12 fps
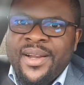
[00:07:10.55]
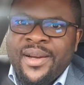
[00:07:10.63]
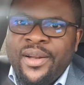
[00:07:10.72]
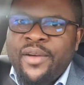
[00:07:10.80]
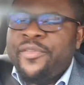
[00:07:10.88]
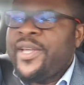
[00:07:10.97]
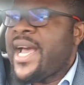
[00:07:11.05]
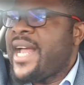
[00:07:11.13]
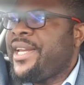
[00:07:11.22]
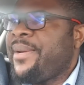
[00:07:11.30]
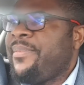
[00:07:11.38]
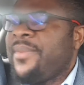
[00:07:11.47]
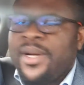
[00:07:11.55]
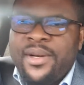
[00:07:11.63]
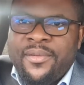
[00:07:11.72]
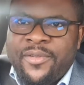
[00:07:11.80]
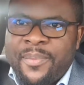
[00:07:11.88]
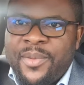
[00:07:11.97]
Love Day Anyim
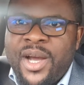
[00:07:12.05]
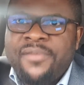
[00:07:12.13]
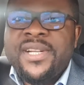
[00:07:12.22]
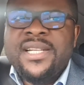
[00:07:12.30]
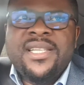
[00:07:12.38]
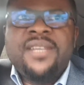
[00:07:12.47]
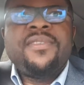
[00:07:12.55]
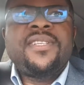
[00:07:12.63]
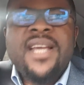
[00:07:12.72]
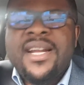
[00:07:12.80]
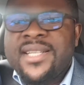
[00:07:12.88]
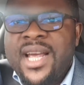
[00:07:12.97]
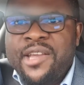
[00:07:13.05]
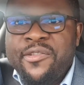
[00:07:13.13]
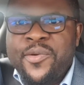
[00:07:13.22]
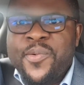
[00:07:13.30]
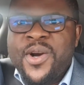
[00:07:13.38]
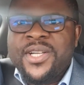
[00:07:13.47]
from Love Day TV saying thank you
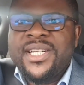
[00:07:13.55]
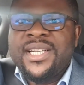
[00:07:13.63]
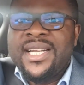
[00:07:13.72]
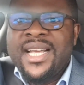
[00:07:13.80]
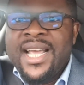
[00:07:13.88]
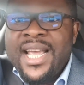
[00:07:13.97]
for watching.